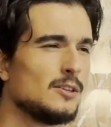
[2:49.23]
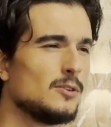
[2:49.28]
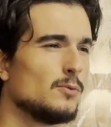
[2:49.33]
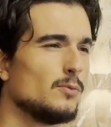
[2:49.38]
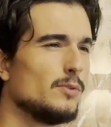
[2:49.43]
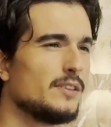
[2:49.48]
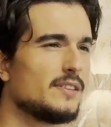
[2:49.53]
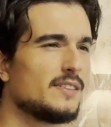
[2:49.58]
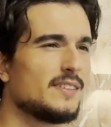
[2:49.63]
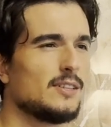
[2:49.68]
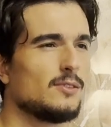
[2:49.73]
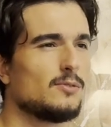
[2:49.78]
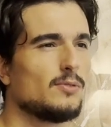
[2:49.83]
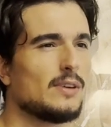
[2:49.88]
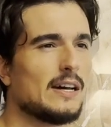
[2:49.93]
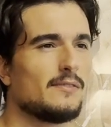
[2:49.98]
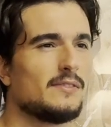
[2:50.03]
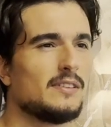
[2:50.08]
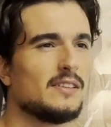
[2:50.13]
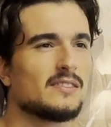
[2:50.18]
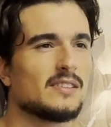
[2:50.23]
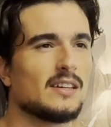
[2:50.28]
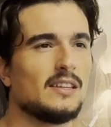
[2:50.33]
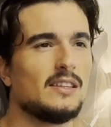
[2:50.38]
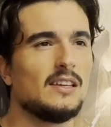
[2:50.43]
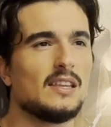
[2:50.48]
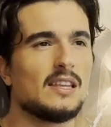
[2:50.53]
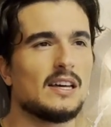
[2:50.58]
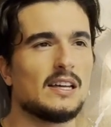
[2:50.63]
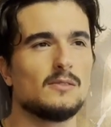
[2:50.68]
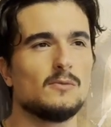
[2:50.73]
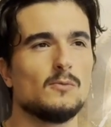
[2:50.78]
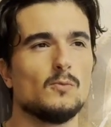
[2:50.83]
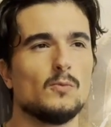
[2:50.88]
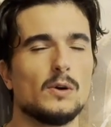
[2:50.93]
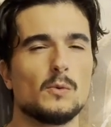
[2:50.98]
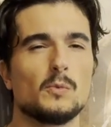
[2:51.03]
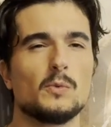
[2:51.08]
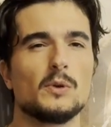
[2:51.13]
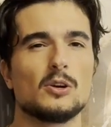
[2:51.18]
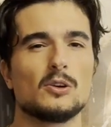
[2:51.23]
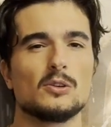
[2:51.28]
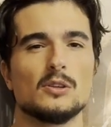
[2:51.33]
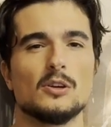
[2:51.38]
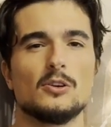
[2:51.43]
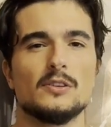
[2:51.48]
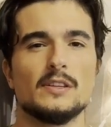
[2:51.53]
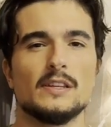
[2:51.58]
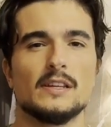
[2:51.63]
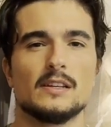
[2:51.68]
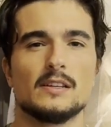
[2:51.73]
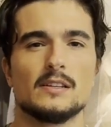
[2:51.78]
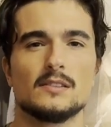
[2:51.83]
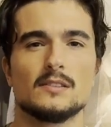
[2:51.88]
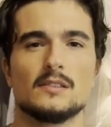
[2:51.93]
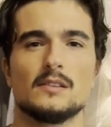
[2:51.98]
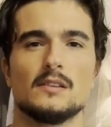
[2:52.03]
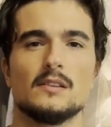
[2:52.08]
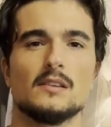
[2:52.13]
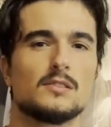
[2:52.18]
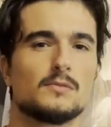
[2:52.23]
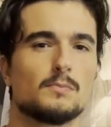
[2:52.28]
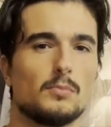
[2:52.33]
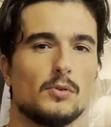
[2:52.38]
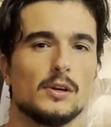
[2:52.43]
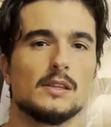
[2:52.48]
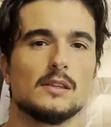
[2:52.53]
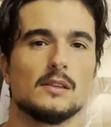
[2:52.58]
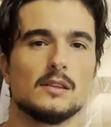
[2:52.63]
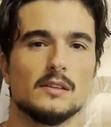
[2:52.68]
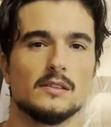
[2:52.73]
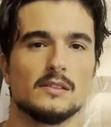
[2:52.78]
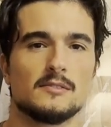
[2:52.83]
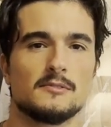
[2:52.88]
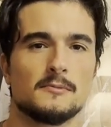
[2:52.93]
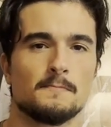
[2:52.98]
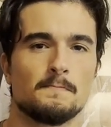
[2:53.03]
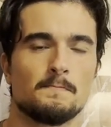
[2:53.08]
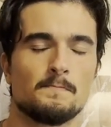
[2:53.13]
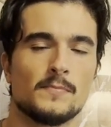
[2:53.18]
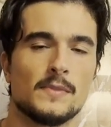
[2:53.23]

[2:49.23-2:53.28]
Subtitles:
we tend to have this idea that what we are learning is pointless.